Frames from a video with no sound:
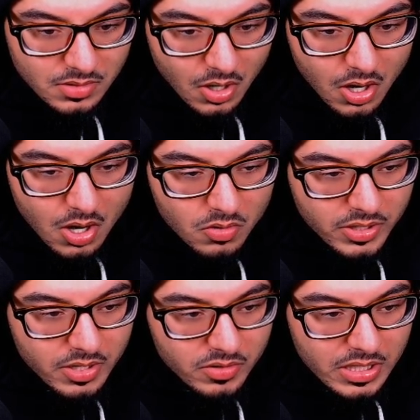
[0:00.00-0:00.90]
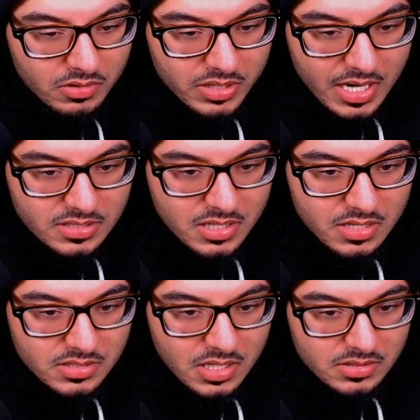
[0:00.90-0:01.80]
Oh, okay, okay, okay. I see, I
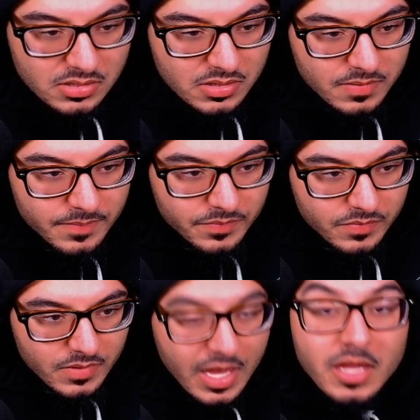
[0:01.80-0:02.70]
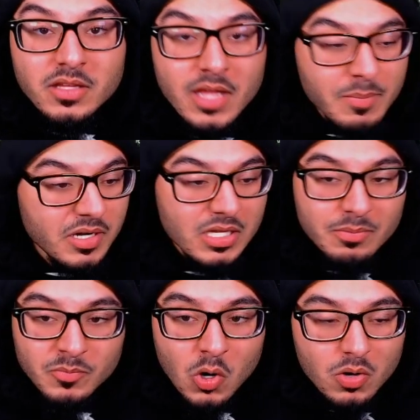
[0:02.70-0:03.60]
see, I see. Hey, they better
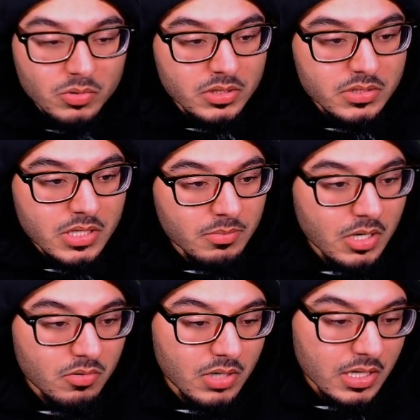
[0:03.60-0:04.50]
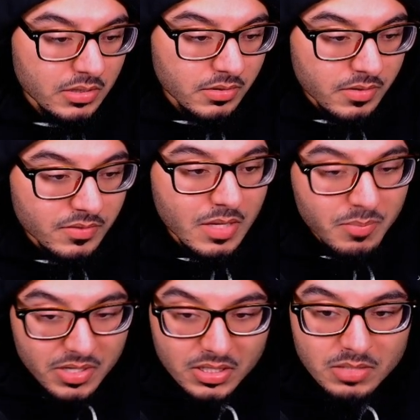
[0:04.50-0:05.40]
keep going with this shit. I'm not gonna lie. They
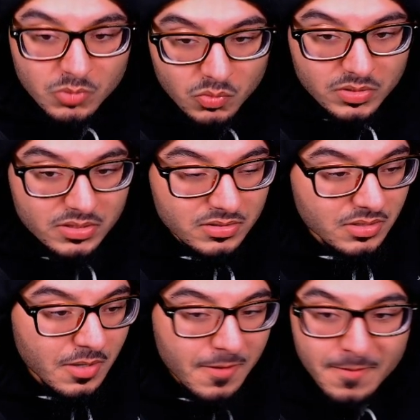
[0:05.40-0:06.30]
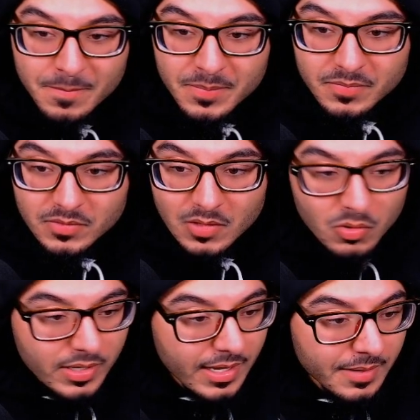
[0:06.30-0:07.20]
better keep doing these. No
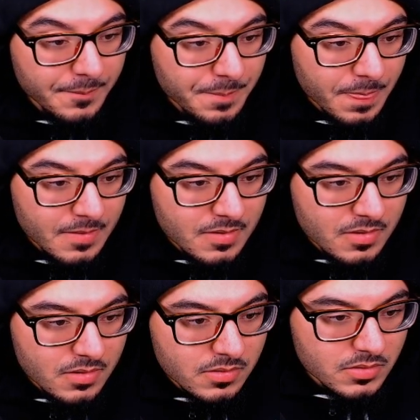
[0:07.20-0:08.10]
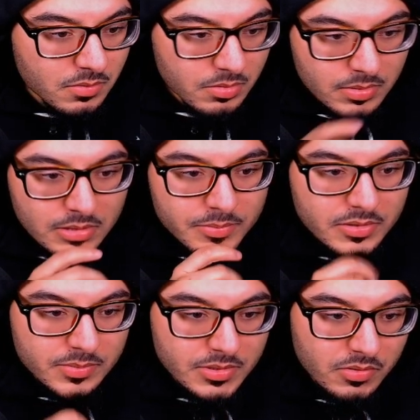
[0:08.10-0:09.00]
cap. Suburb
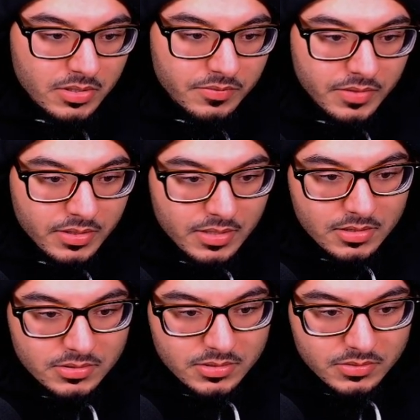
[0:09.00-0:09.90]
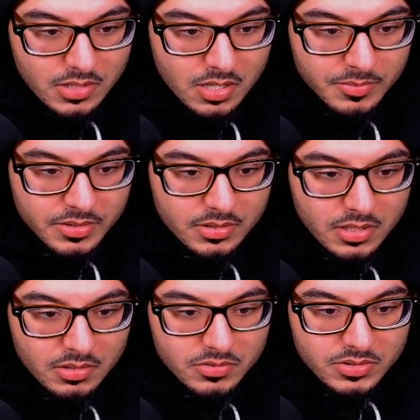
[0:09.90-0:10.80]
Olympics, please don't get offended, guys. It's just comedy.
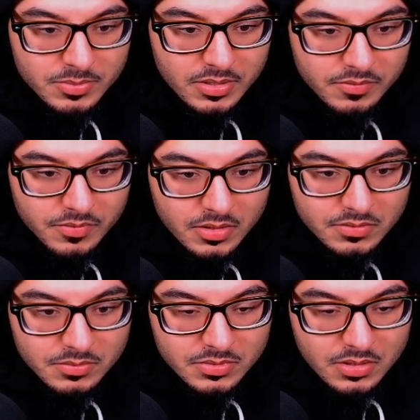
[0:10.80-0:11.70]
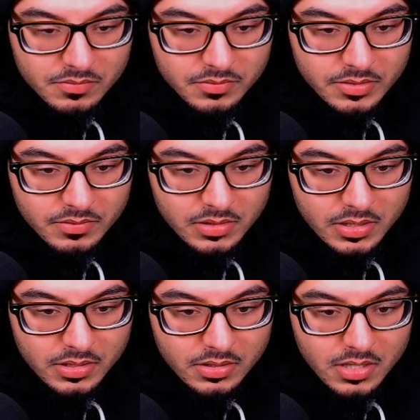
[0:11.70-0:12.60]
Hello, just making fun of some stuff. Leave a
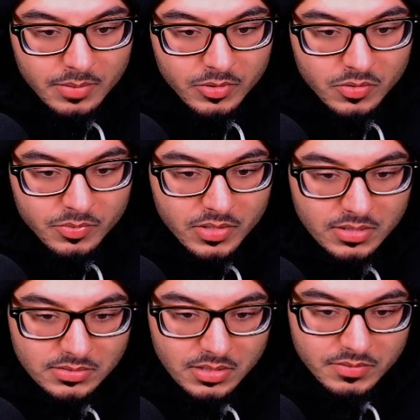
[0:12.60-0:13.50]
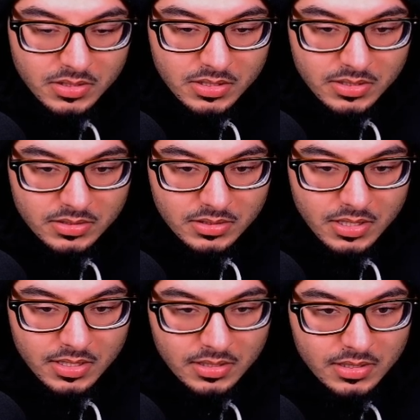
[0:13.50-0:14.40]
like and comment. Hope you guys loved the one hundred
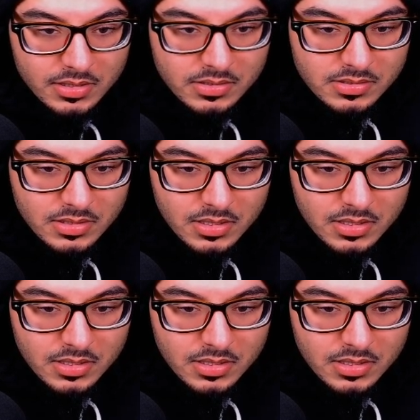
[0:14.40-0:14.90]
K likes.